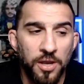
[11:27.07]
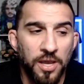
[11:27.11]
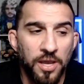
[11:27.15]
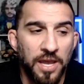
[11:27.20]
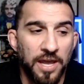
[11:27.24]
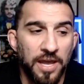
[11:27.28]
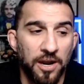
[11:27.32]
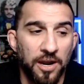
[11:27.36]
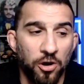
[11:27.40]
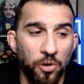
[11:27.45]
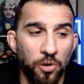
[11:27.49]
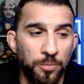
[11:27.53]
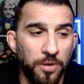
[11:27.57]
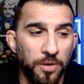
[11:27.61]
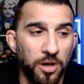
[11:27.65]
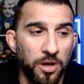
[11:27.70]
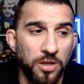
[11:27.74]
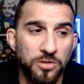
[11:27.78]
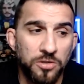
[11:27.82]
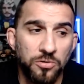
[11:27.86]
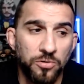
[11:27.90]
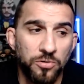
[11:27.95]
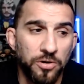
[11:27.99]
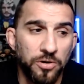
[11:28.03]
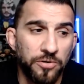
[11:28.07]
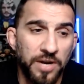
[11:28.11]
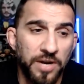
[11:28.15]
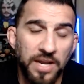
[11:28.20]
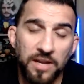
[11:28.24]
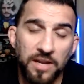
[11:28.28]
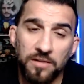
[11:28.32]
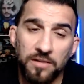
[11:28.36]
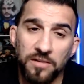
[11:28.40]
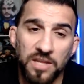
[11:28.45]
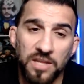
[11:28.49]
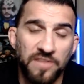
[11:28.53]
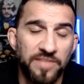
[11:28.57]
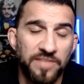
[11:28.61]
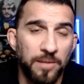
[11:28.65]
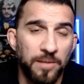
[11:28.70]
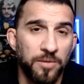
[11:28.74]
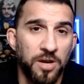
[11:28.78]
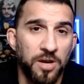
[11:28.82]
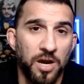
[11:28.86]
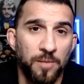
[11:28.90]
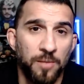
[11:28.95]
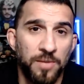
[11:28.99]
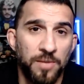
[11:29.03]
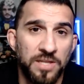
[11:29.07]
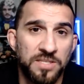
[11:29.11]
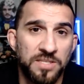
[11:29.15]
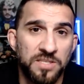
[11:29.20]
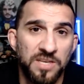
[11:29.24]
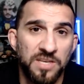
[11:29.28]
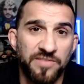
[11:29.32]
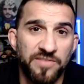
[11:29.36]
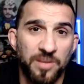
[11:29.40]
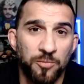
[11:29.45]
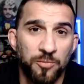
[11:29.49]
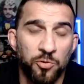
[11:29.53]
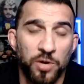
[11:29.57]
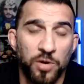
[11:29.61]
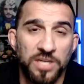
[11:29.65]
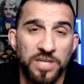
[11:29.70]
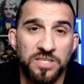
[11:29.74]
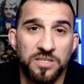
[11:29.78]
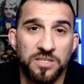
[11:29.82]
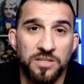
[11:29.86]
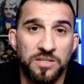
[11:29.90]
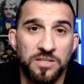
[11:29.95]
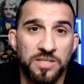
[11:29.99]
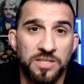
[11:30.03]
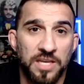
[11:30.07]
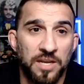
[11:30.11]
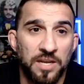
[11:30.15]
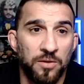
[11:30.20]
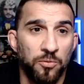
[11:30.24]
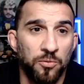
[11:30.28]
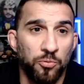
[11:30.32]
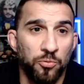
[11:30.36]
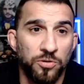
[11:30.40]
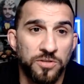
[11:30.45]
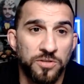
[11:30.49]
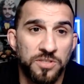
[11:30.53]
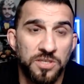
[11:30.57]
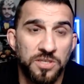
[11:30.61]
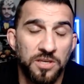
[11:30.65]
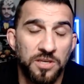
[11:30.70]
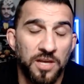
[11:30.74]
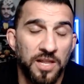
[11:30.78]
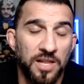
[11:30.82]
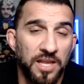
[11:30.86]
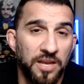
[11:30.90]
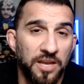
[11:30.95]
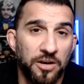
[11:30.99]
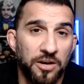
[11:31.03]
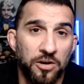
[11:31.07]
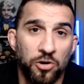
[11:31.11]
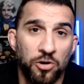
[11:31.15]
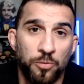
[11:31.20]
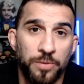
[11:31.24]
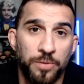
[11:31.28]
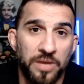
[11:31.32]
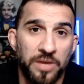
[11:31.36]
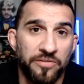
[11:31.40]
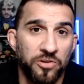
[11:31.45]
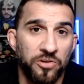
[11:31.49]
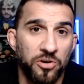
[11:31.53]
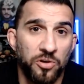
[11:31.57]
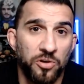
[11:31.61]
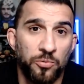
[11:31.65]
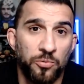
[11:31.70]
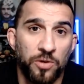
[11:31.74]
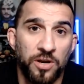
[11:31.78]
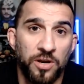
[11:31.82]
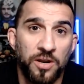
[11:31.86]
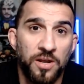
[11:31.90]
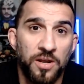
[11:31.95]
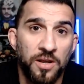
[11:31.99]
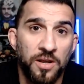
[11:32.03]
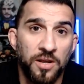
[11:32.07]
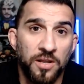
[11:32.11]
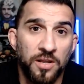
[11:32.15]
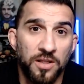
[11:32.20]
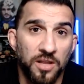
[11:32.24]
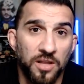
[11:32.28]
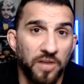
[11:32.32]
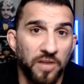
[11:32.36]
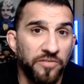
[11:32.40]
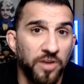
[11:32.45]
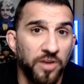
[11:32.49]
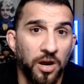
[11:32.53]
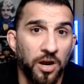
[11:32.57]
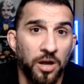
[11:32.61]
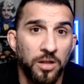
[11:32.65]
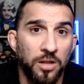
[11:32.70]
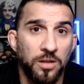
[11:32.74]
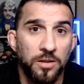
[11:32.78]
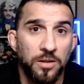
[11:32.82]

And I hope y'all doing great. Leave them comments, leave them questions, and we'll see y'all later. Hope you have a good one. Love y'all.